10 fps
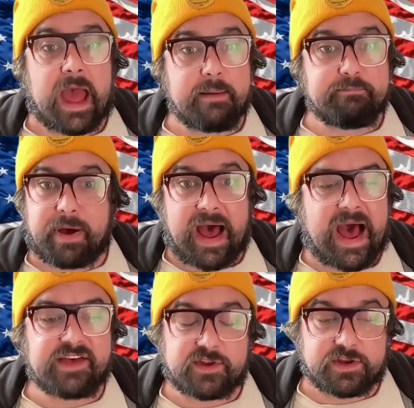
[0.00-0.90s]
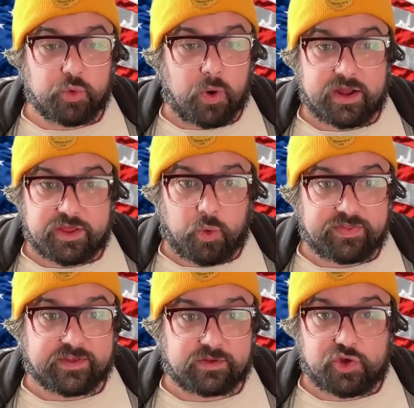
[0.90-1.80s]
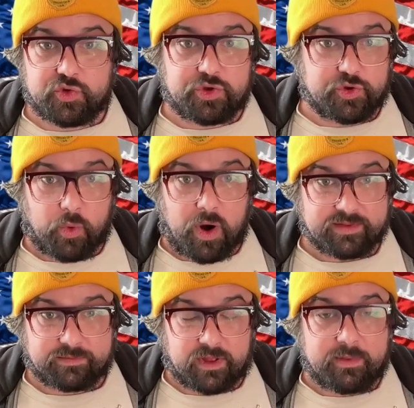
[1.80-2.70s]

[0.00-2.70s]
Yeah, I'm positive. You want to,